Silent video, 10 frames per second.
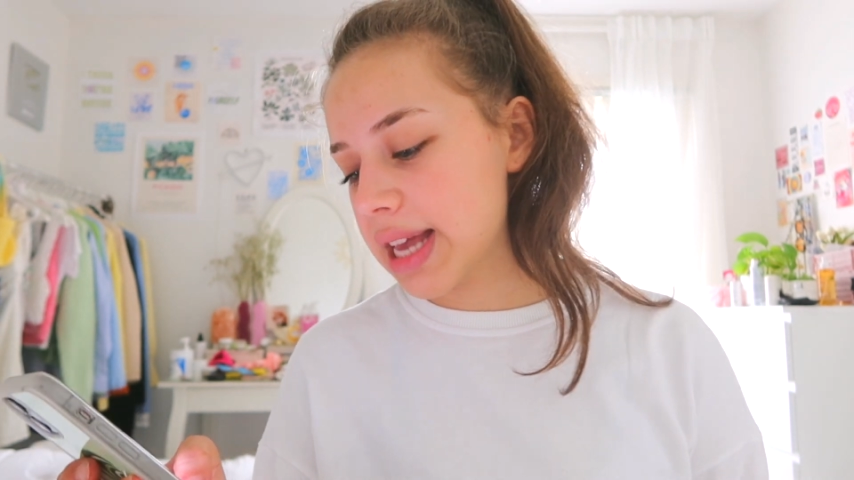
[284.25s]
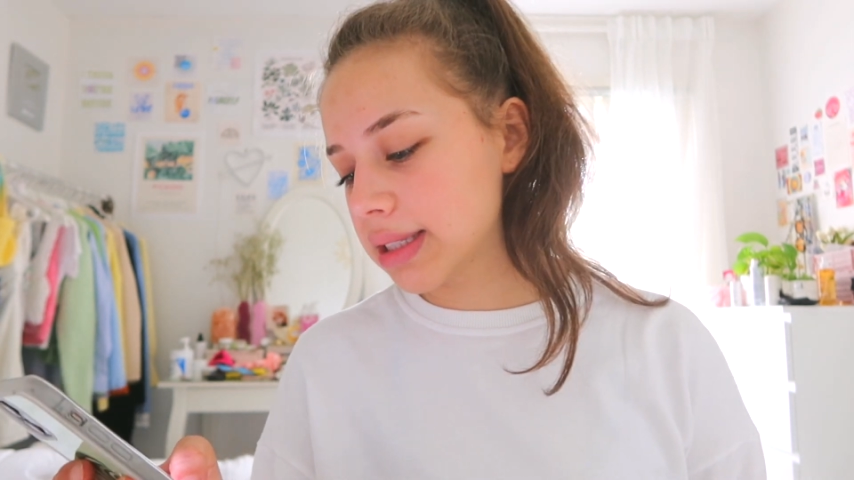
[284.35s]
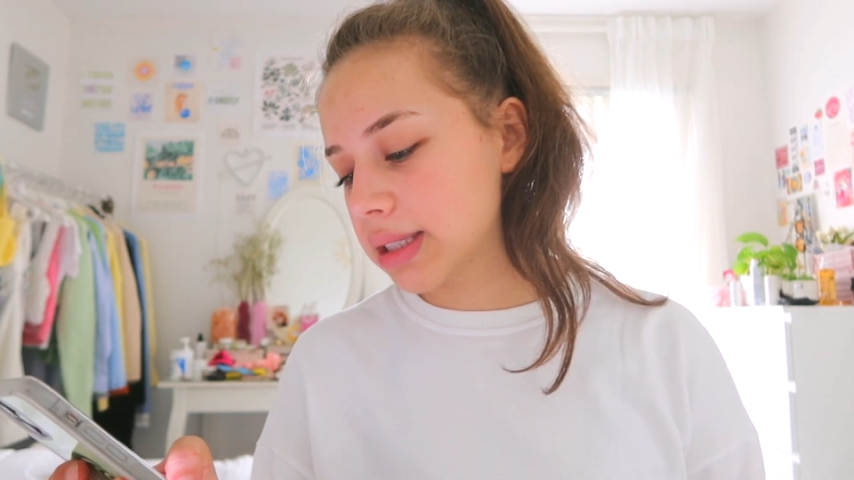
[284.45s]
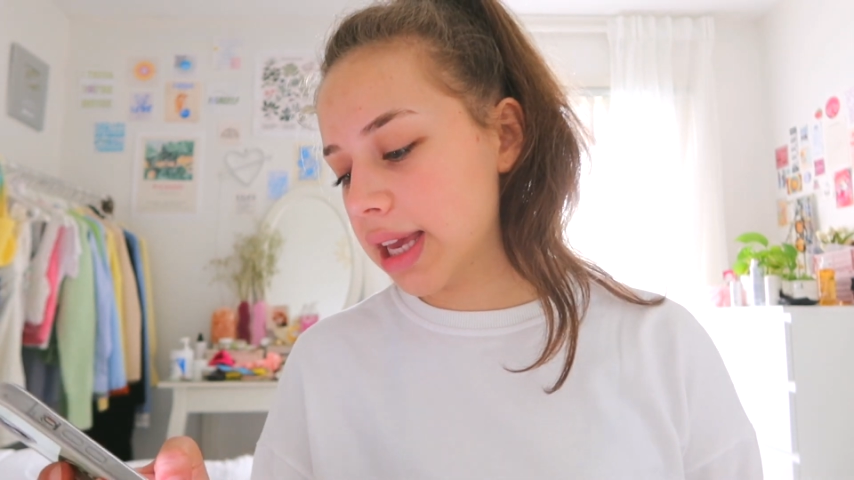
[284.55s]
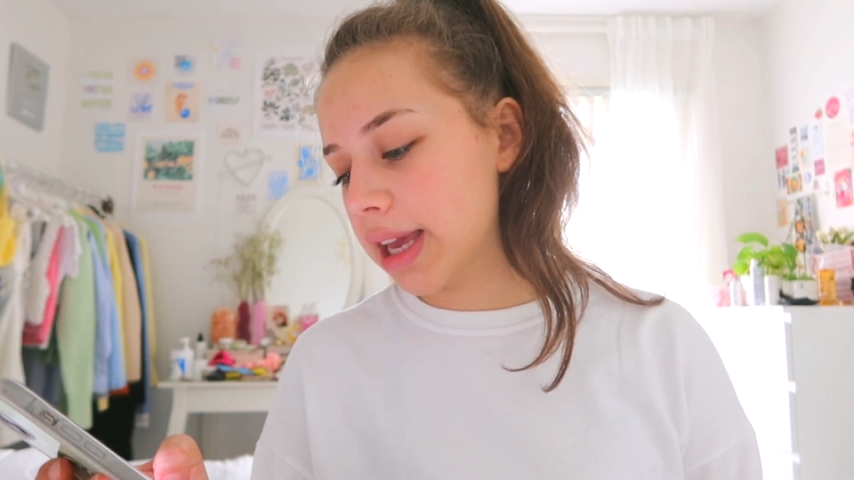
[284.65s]

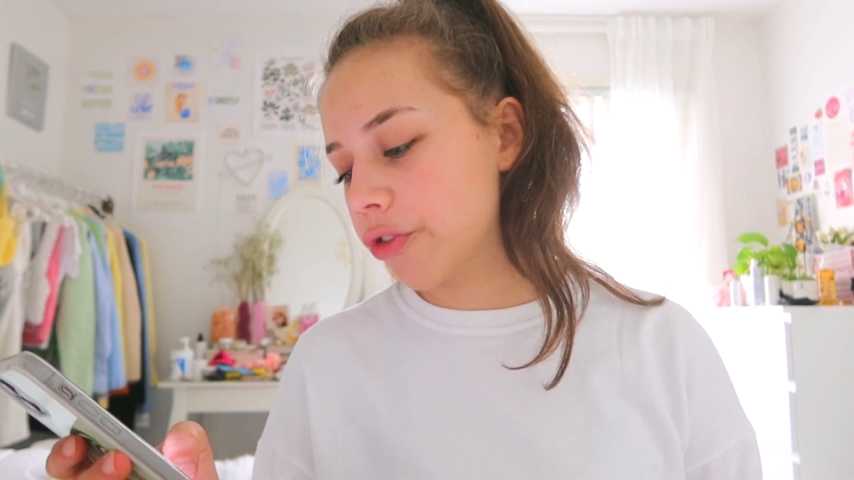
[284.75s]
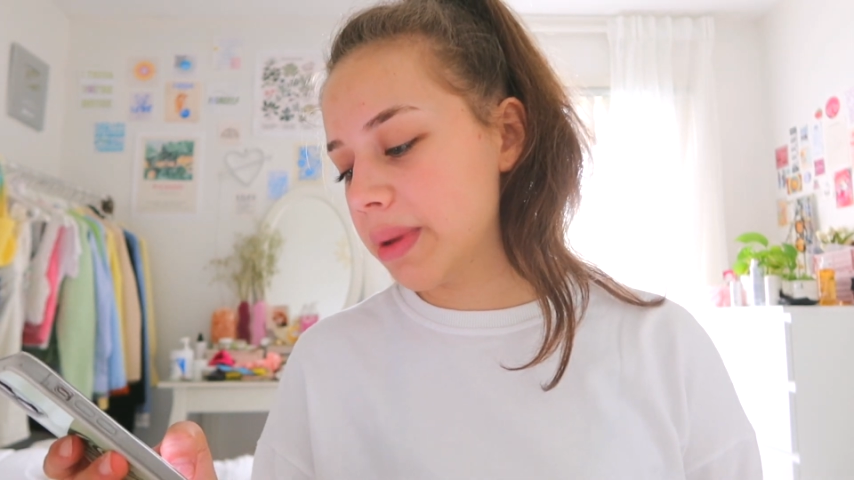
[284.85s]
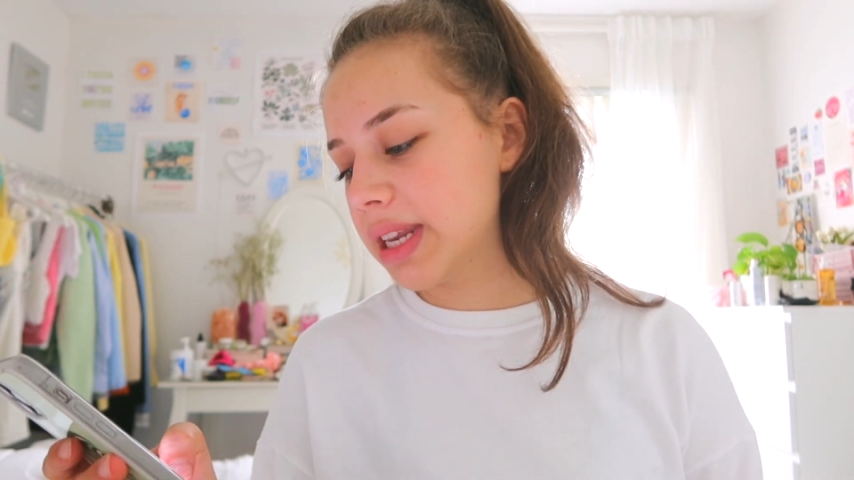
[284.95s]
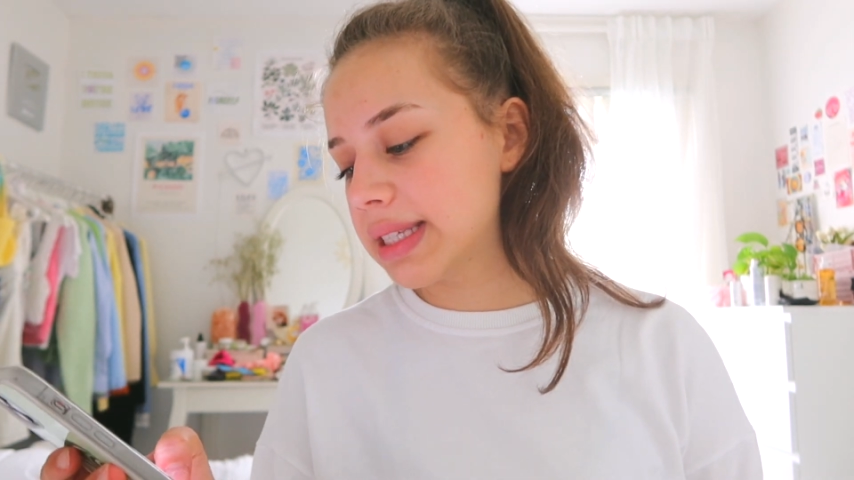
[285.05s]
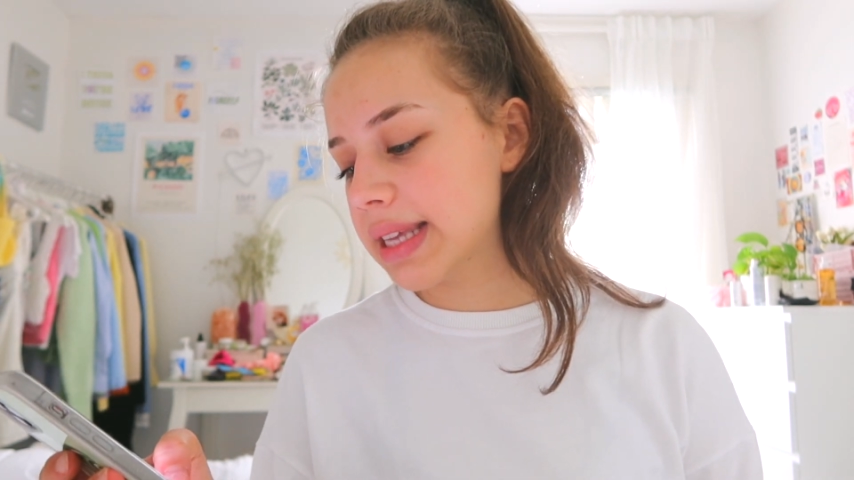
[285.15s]
asking for
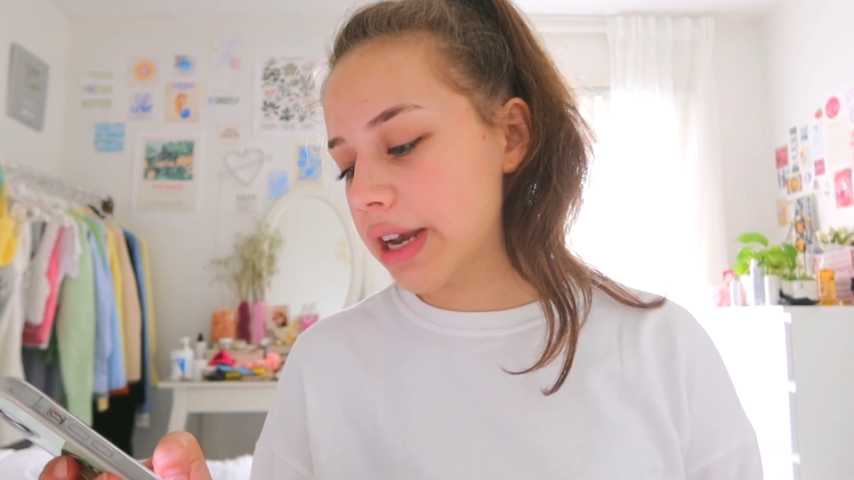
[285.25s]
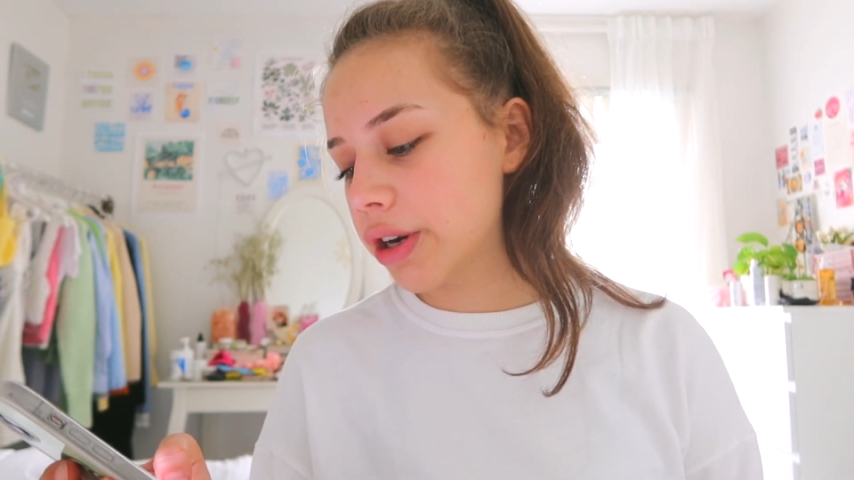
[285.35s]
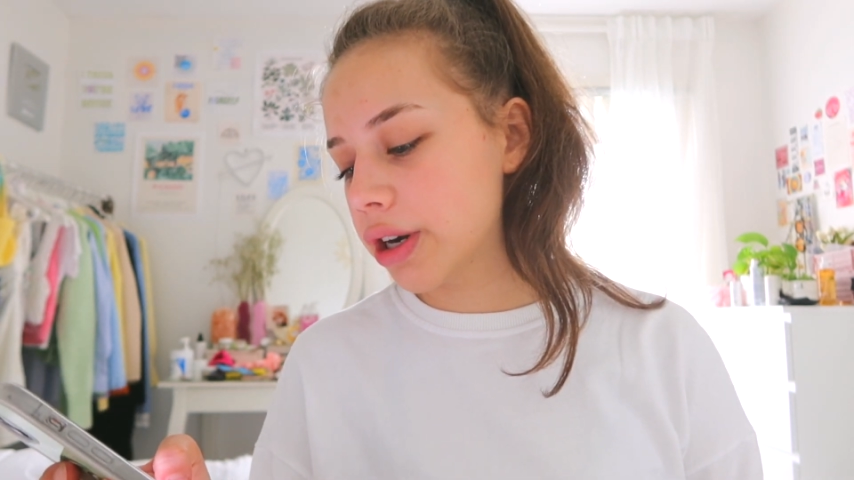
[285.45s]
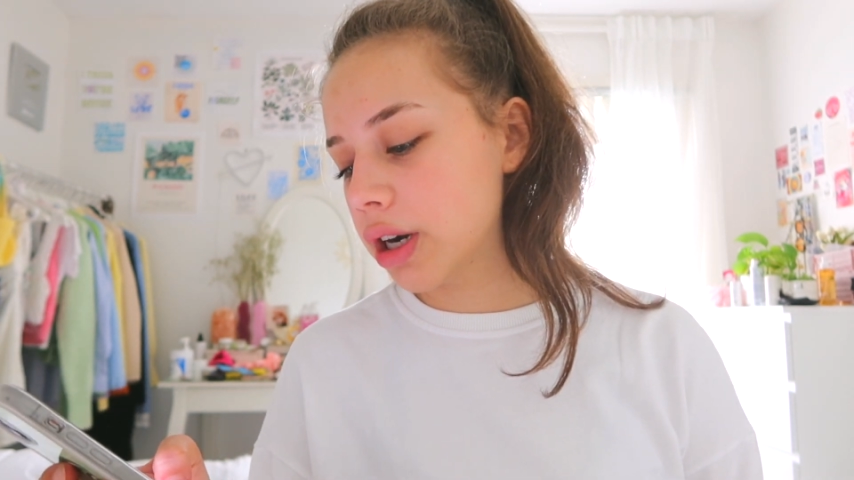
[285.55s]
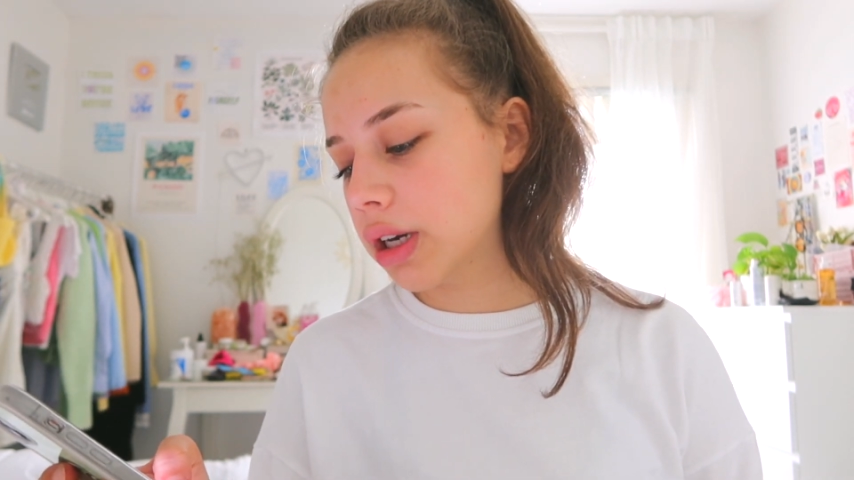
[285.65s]
me to send
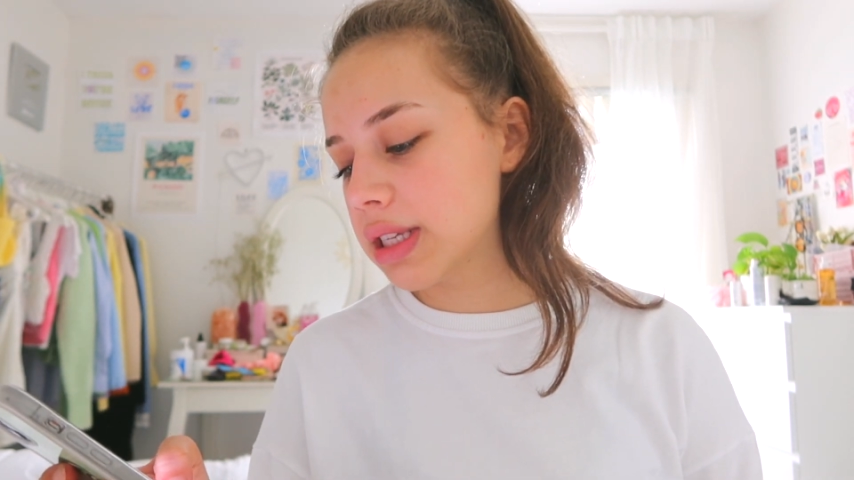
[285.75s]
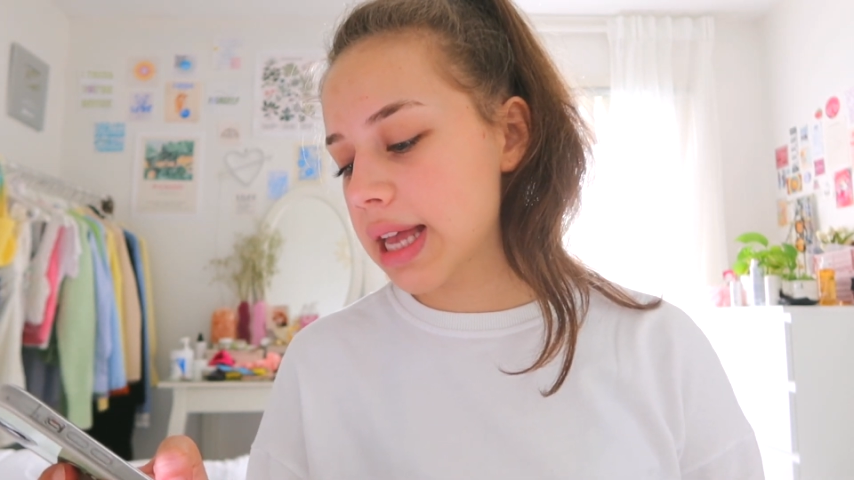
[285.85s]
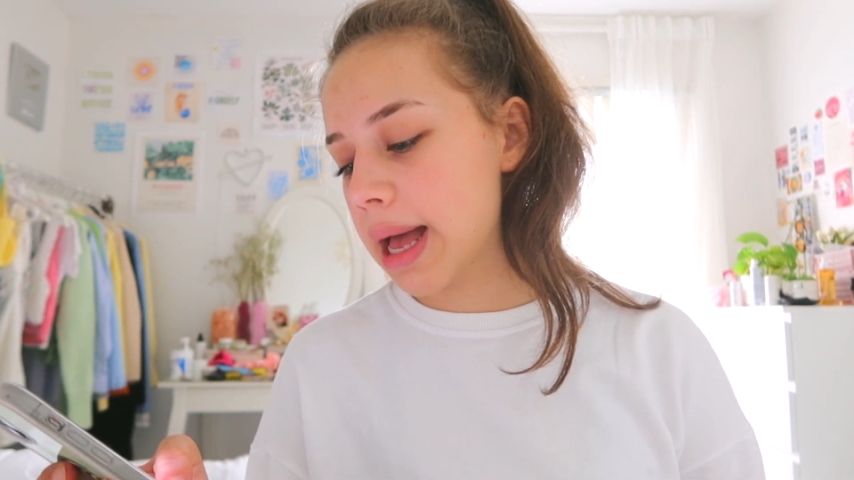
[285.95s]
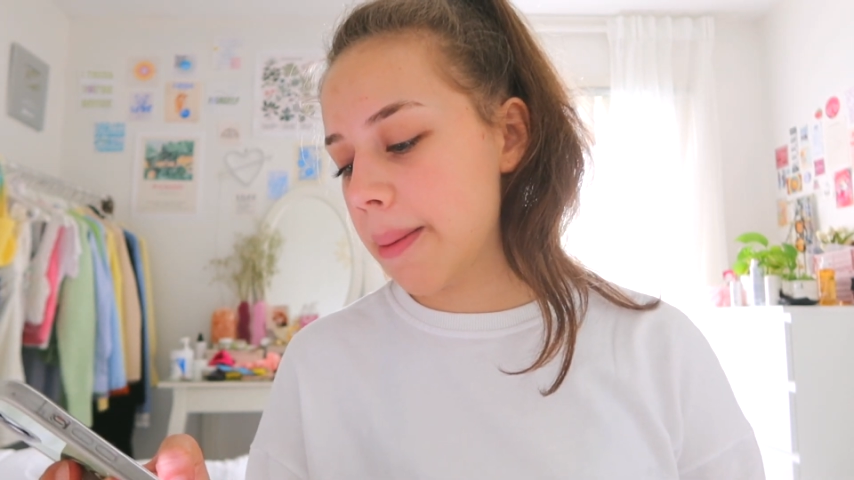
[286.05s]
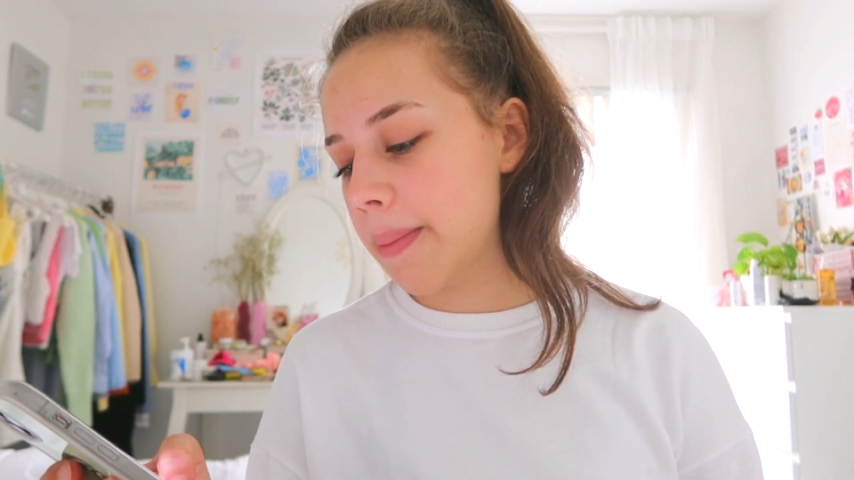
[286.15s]
her
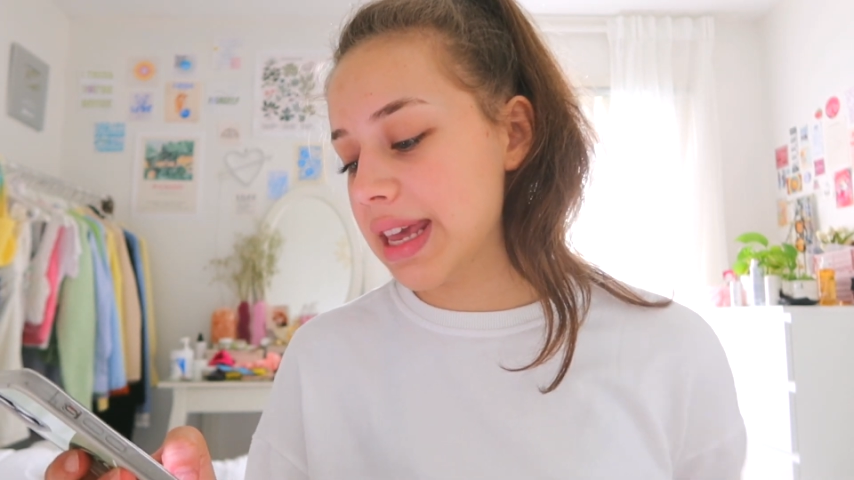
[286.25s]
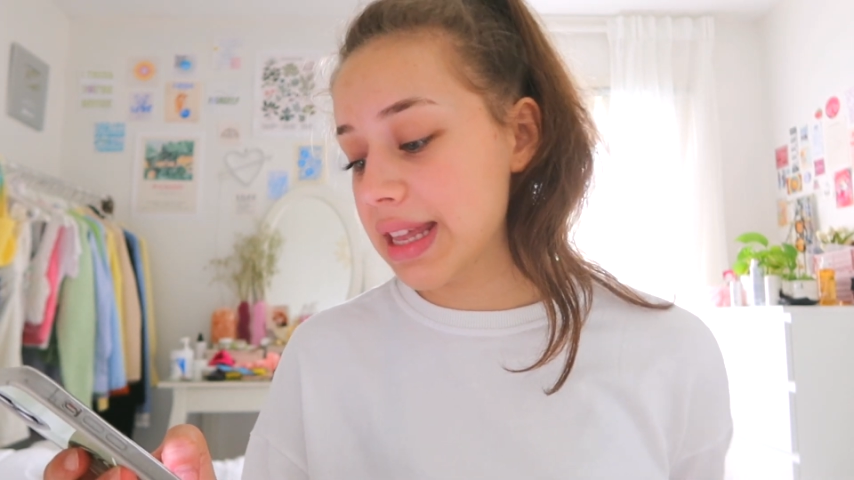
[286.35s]
some